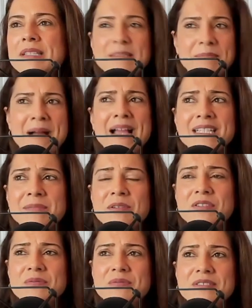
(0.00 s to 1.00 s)
I mean, listen, my
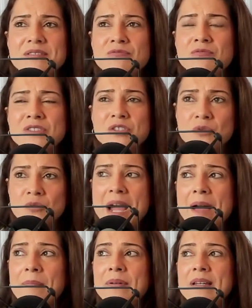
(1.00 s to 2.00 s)
experience was
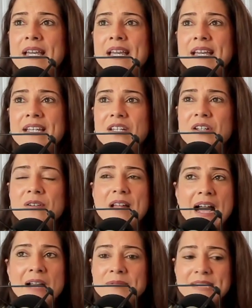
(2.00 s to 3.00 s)
crap,
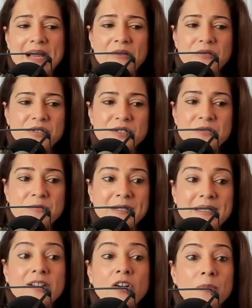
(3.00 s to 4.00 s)
and I was out there too
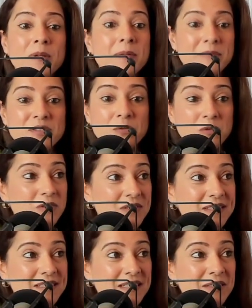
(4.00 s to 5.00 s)
being like, open up the
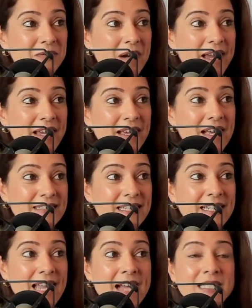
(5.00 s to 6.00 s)
schools, right? As
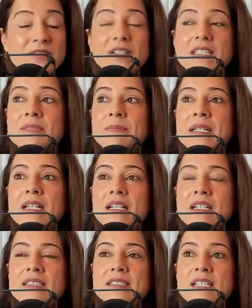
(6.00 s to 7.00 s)
like an activist,
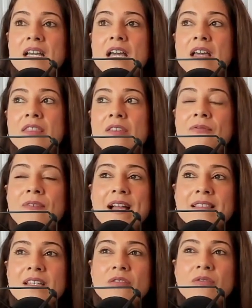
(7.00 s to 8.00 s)
because the
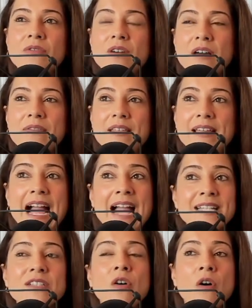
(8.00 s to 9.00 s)
fact that you thought that, like,
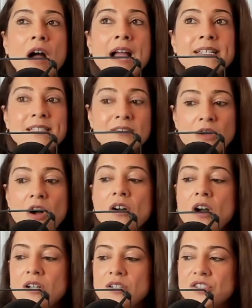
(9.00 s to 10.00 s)
I had to
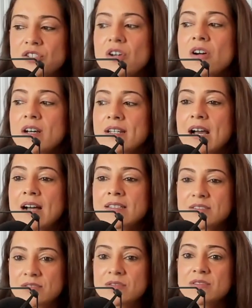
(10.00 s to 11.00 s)
log on Sean
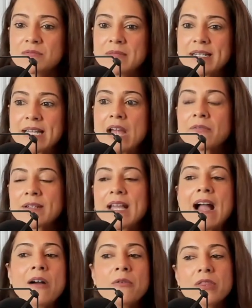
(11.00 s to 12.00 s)
on Zoom like
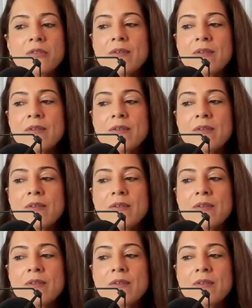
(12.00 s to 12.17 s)
every hour.